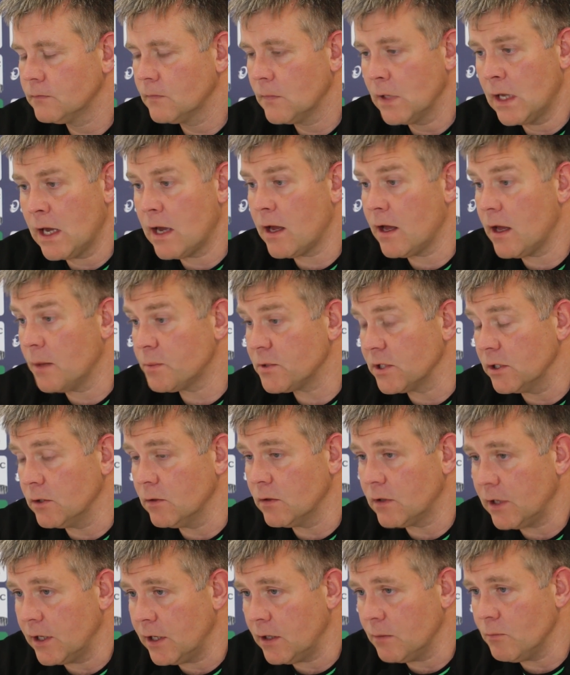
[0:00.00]
Yeah,
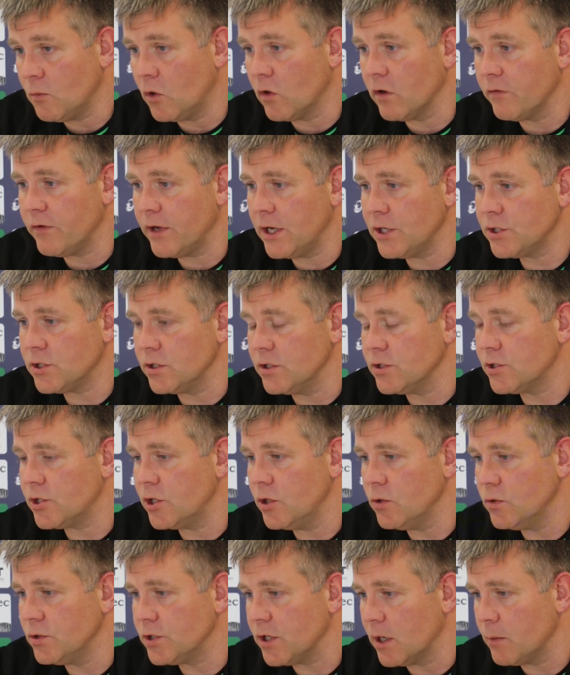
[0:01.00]
absolutely. Motivation
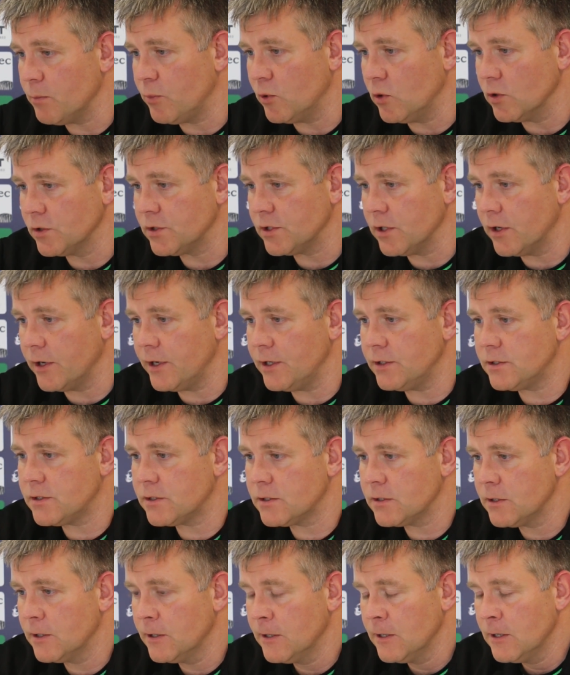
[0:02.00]
is huge on both
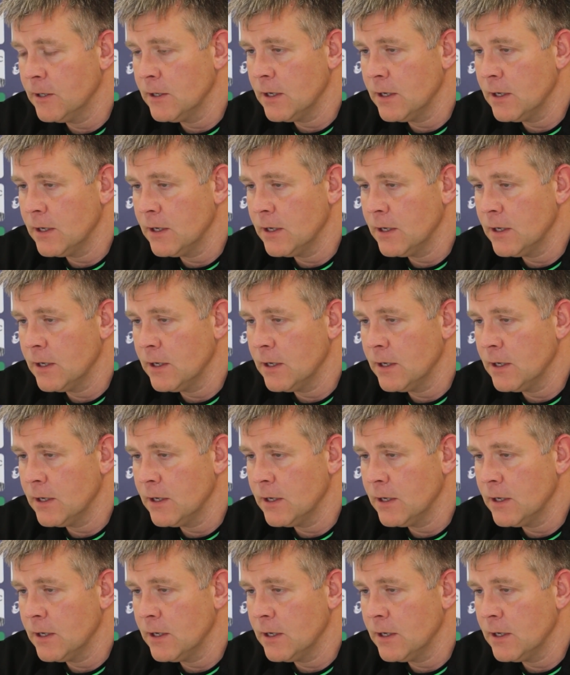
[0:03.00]
sides.